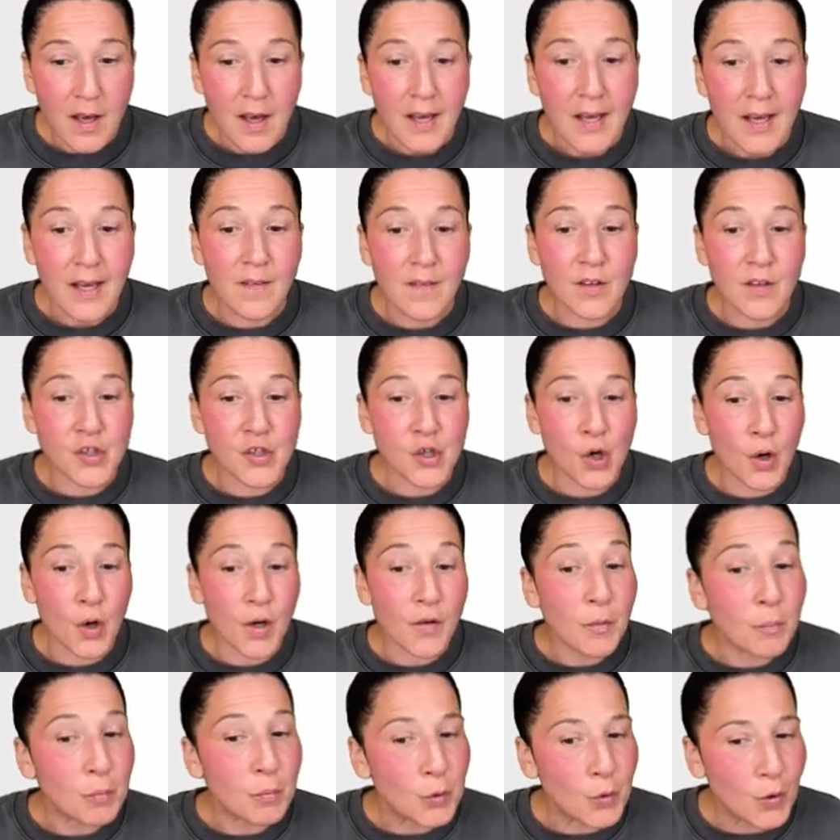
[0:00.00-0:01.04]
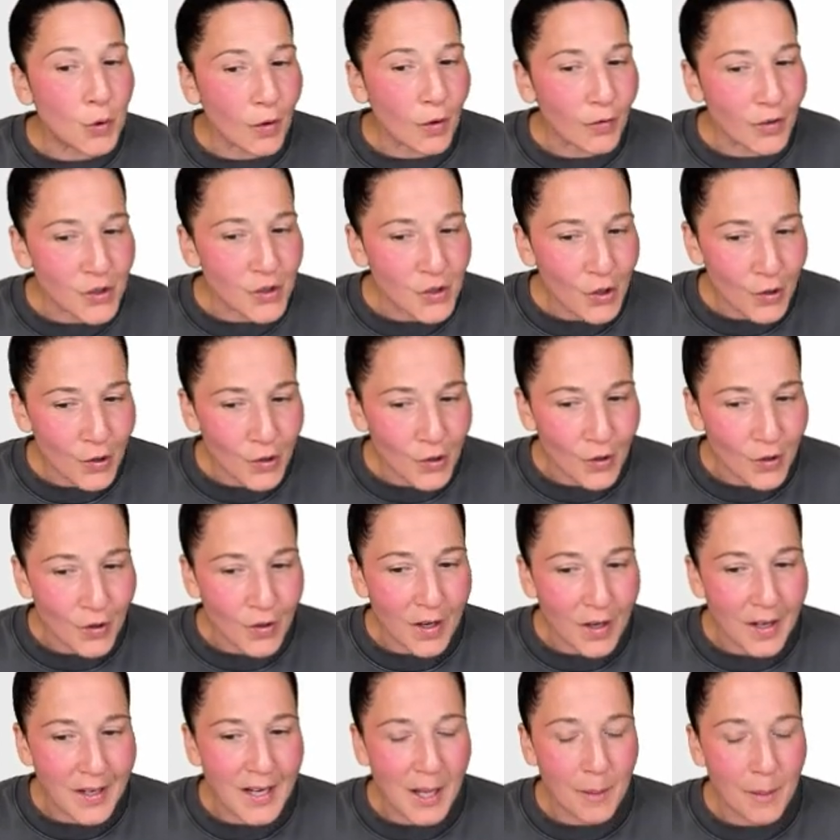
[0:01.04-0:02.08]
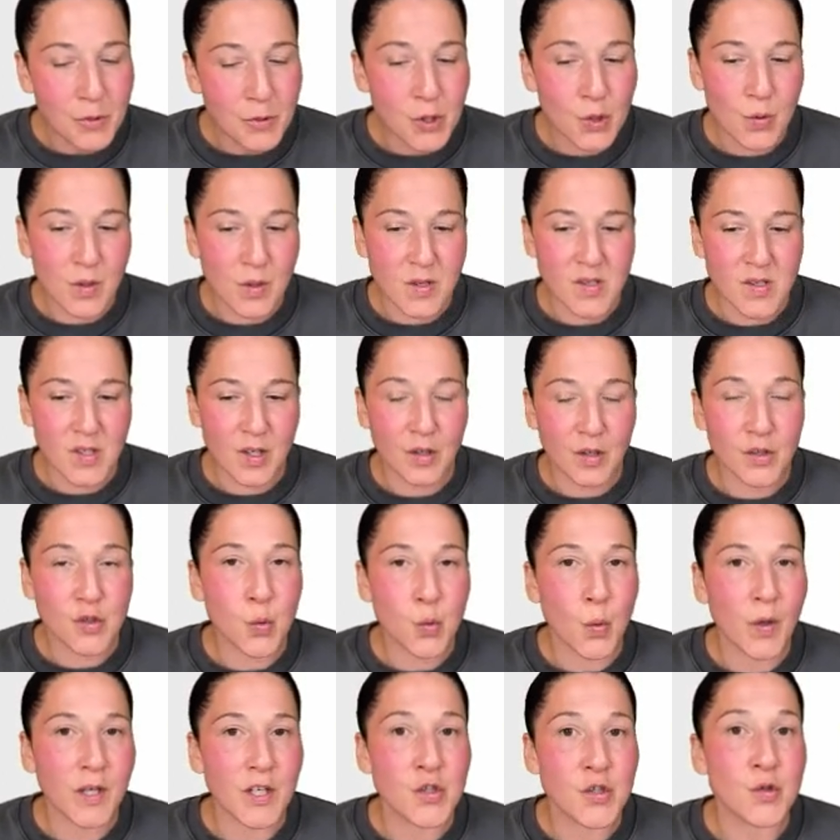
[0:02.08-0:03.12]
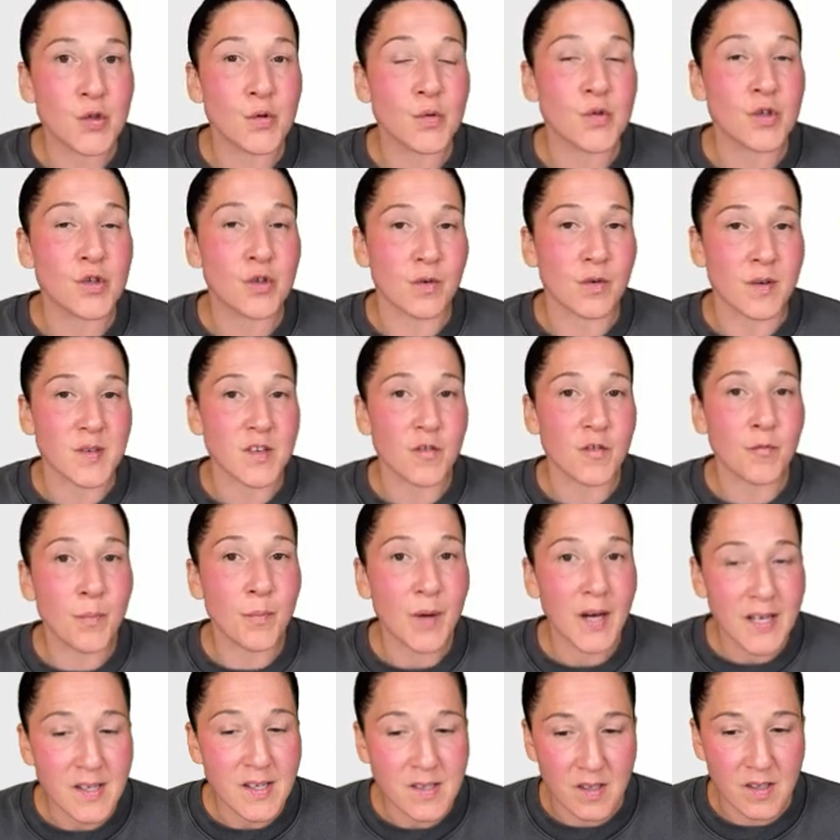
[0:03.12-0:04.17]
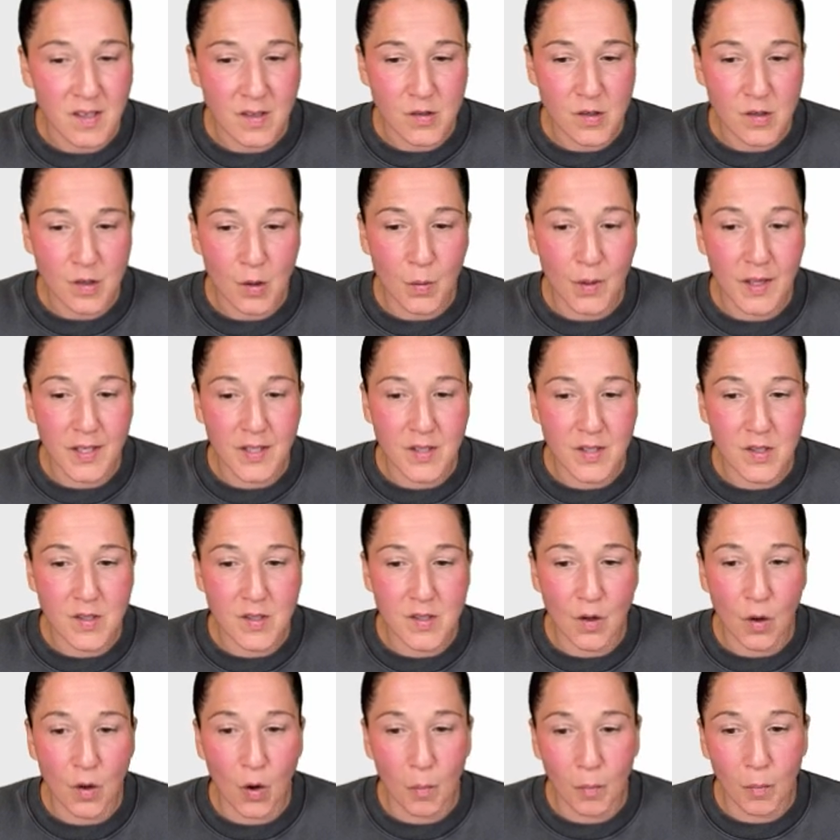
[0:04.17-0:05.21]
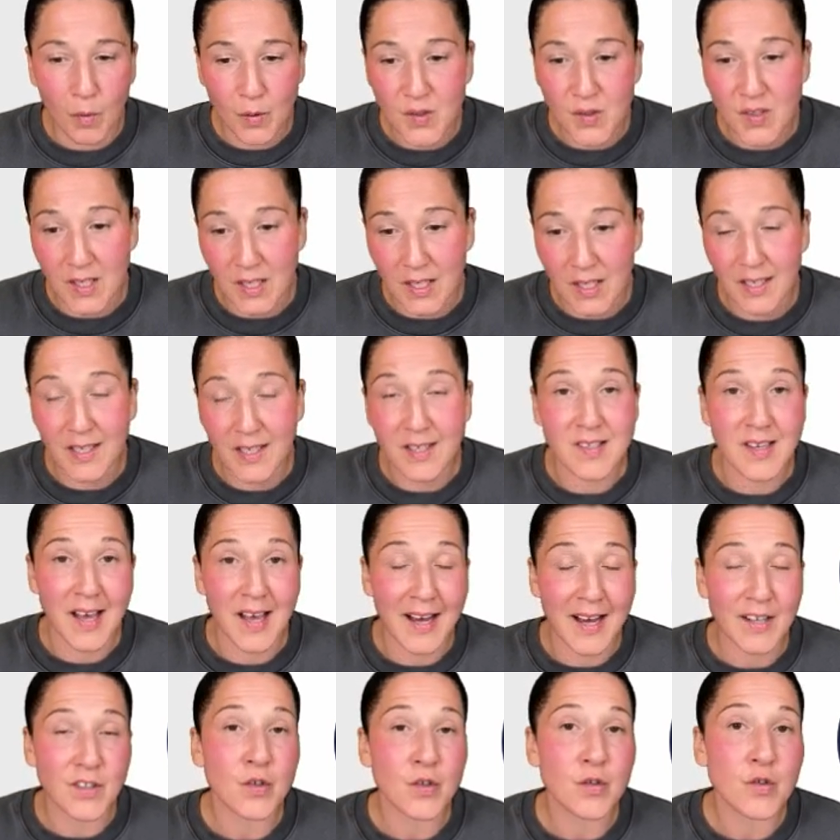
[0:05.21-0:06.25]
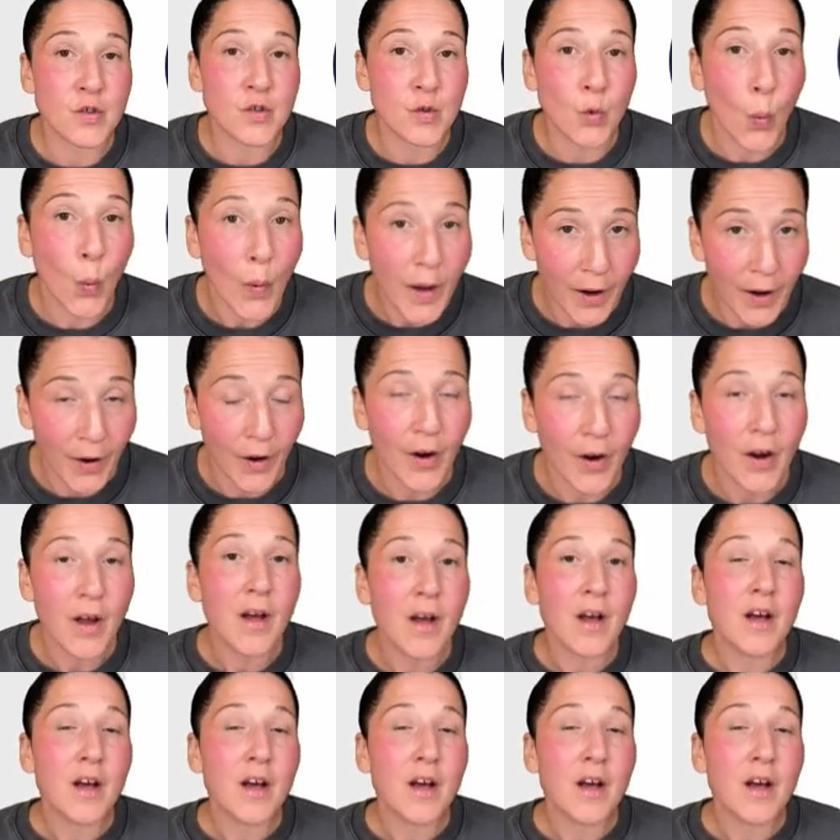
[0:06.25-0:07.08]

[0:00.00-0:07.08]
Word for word: in the chart of the Pluto return, Neptune is here at 22 degrees of Pisces, so it's almost in an exact square.